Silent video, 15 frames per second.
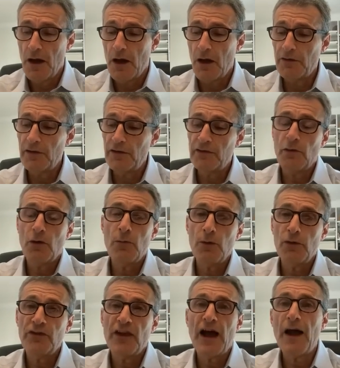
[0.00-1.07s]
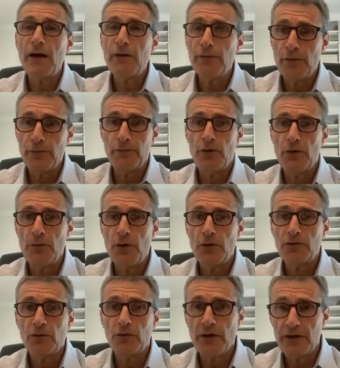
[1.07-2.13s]
And it's almost half of the
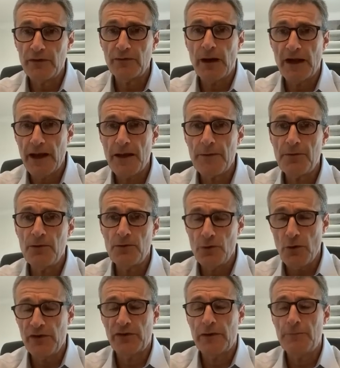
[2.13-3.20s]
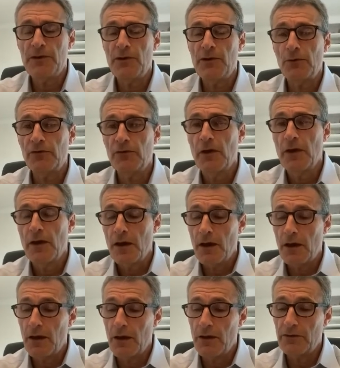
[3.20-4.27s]
amount raised by US IPOs
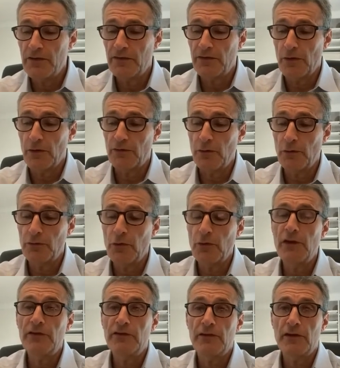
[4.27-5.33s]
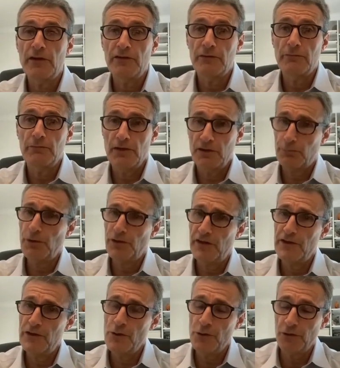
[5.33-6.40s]
this year. So it's
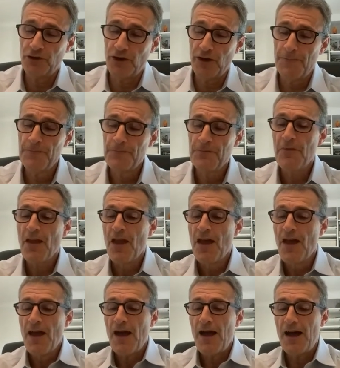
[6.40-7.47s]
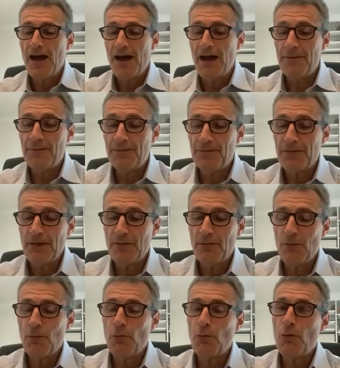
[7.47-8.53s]
pretty huge. And
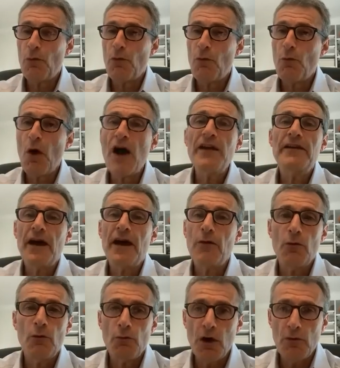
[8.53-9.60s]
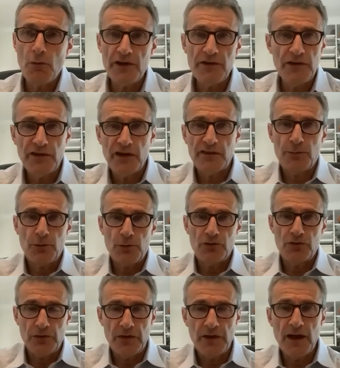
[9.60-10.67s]
why now? Why this
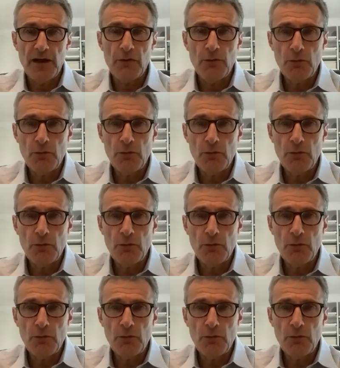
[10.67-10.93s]
explosion now?